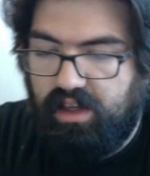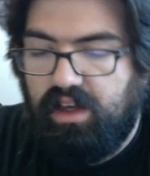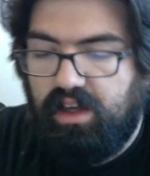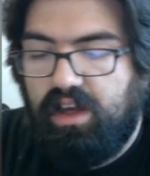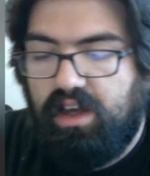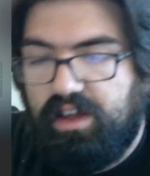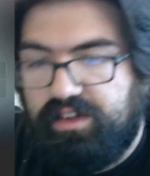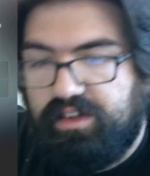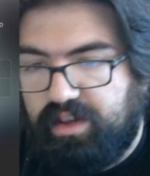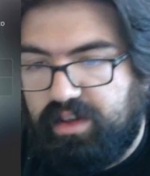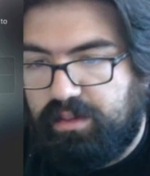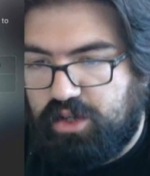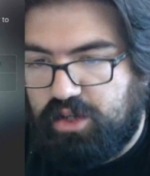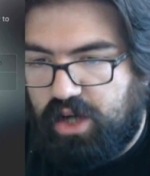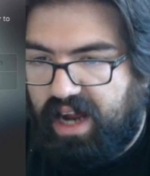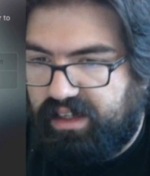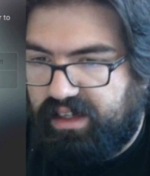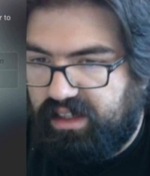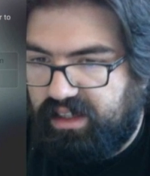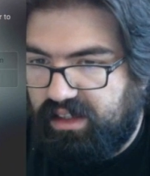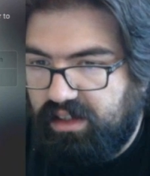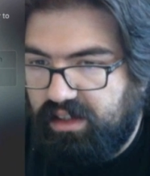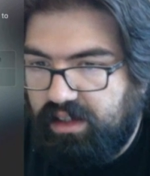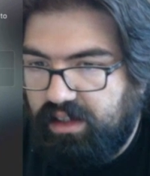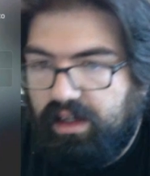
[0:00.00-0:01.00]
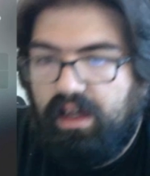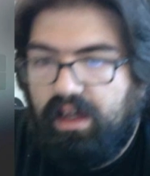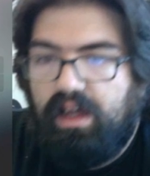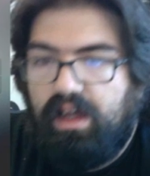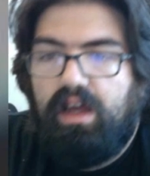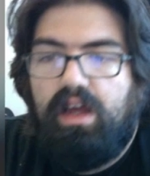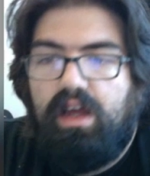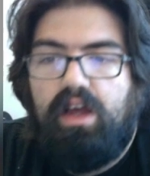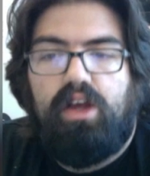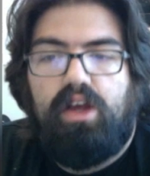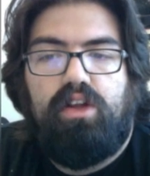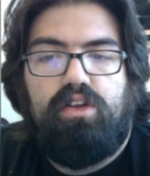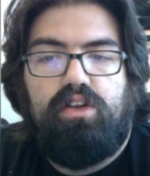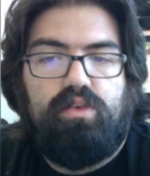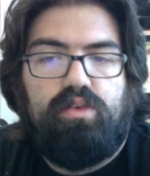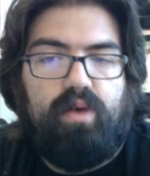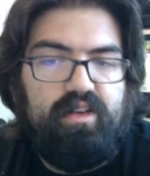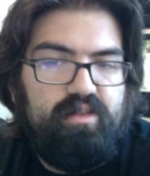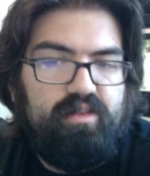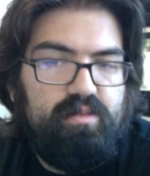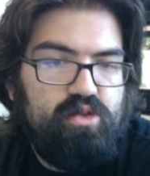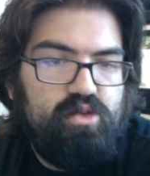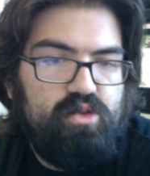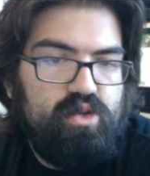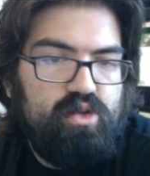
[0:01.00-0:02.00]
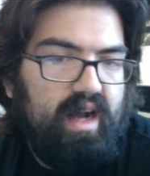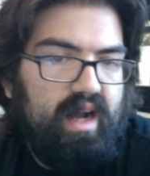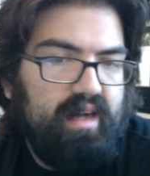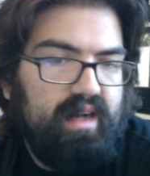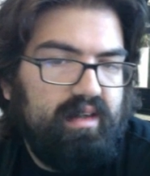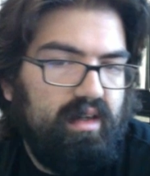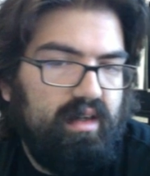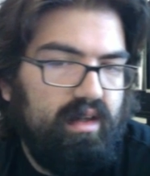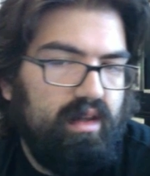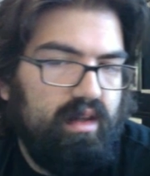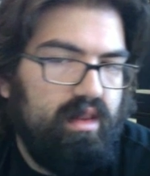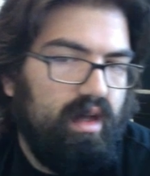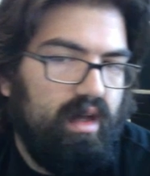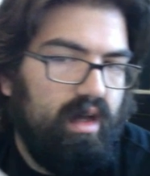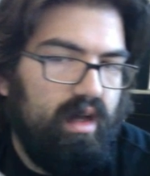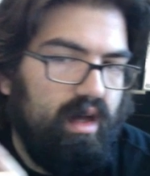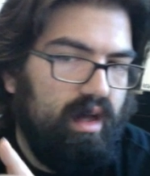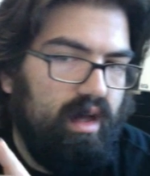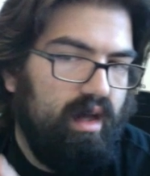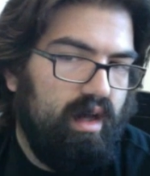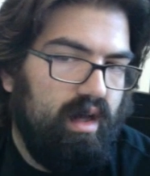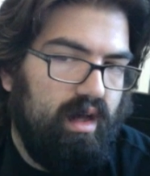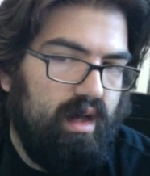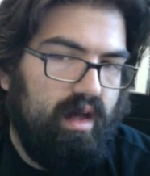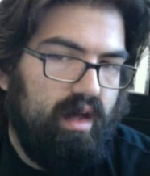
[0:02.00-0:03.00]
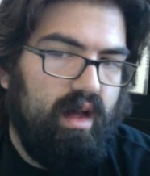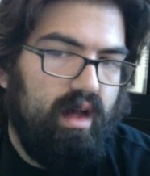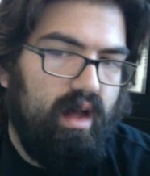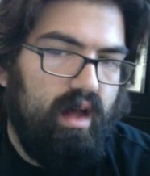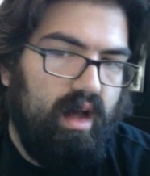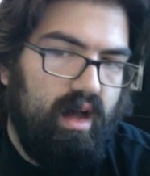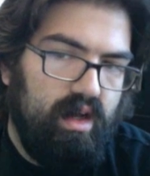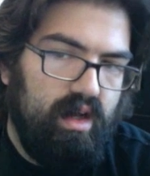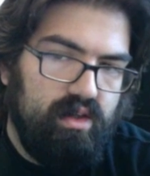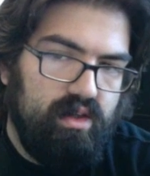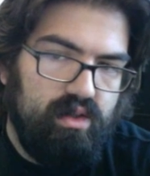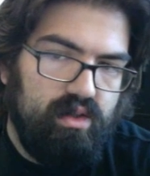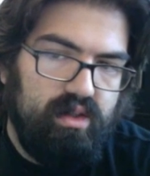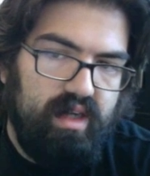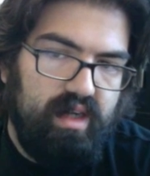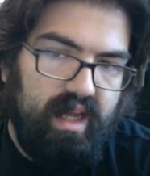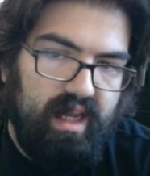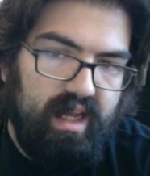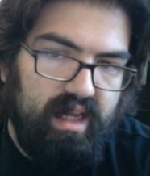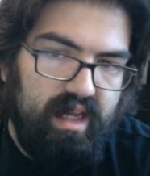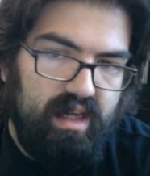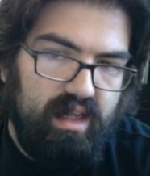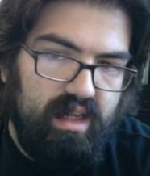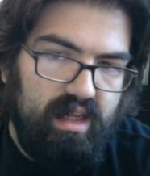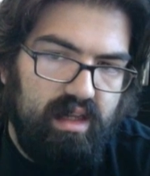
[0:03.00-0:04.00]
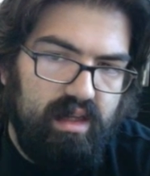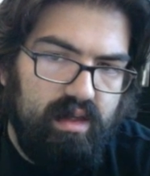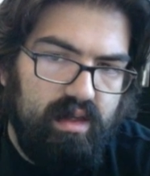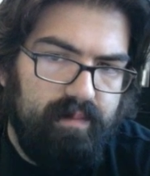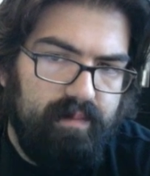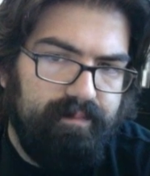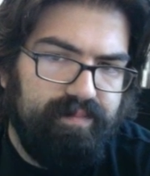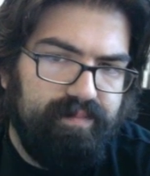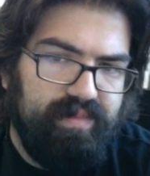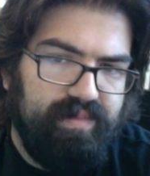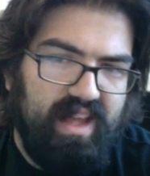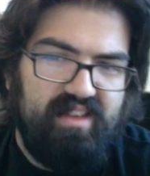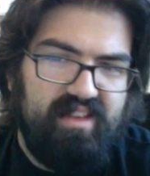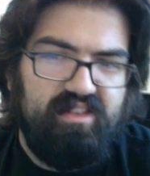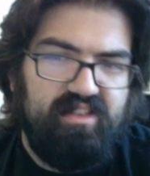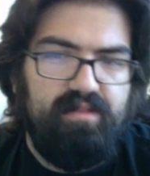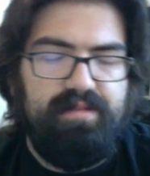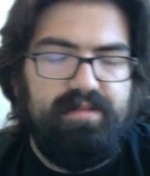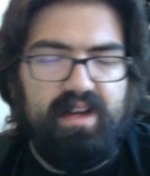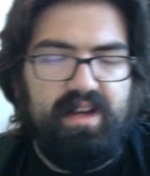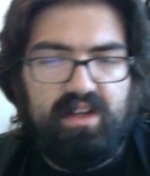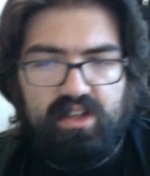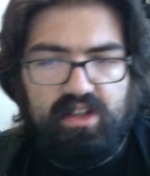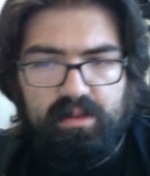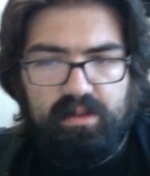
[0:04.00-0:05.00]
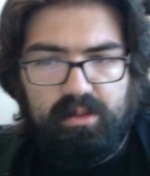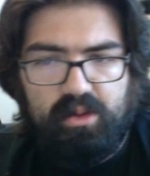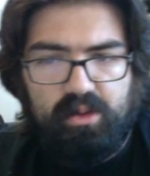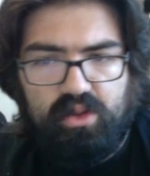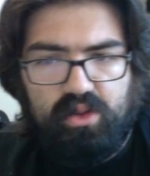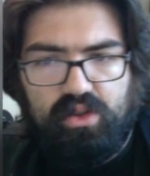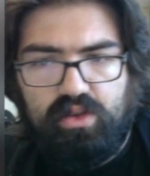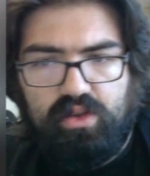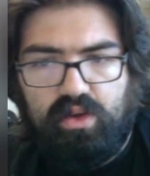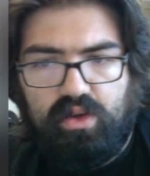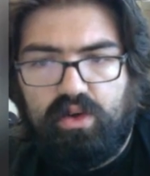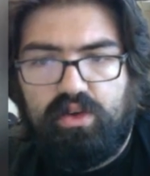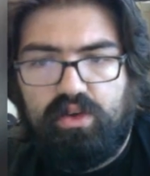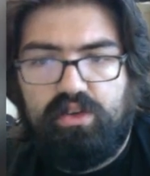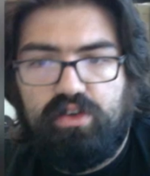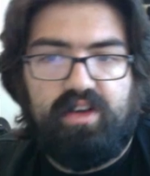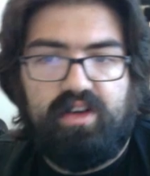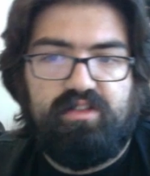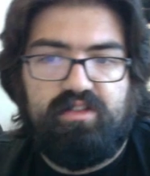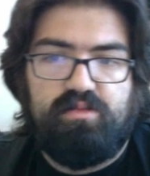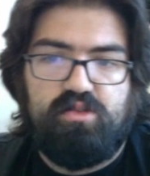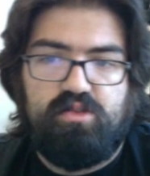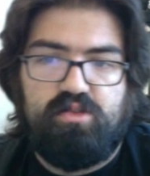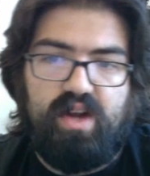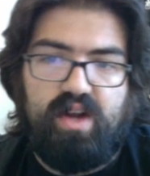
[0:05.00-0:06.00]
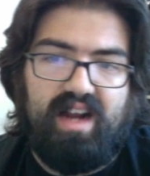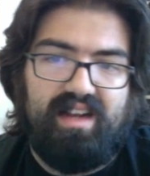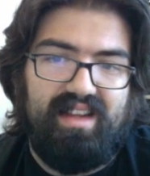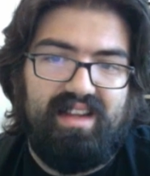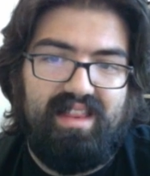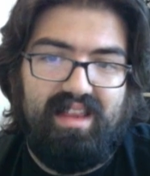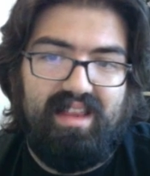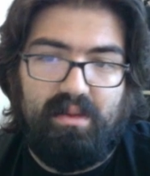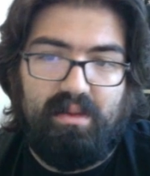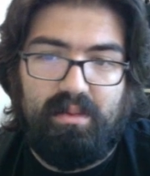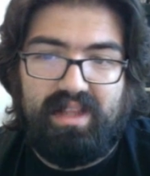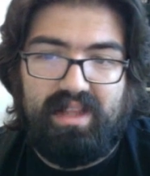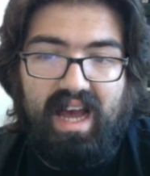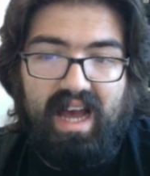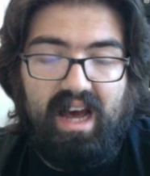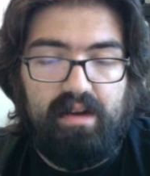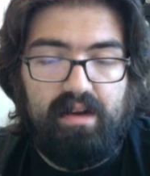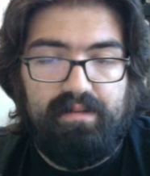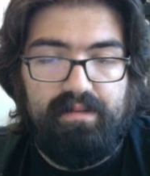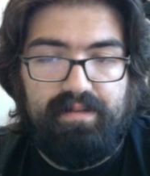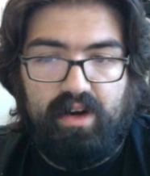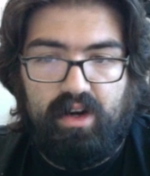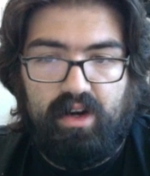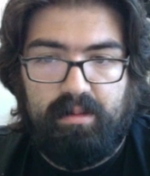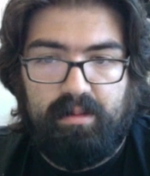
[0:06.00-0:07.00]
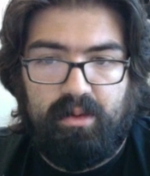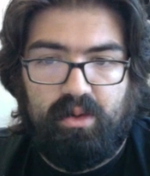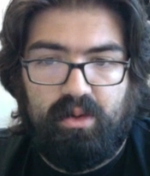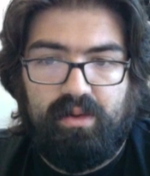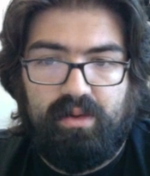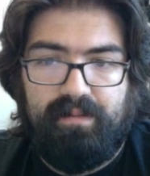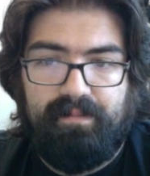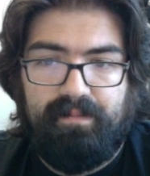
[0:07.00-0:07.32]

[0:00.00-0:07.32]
subtracting. Do I subtract the 180 that has the variable, or do I subtract the thing without a variable?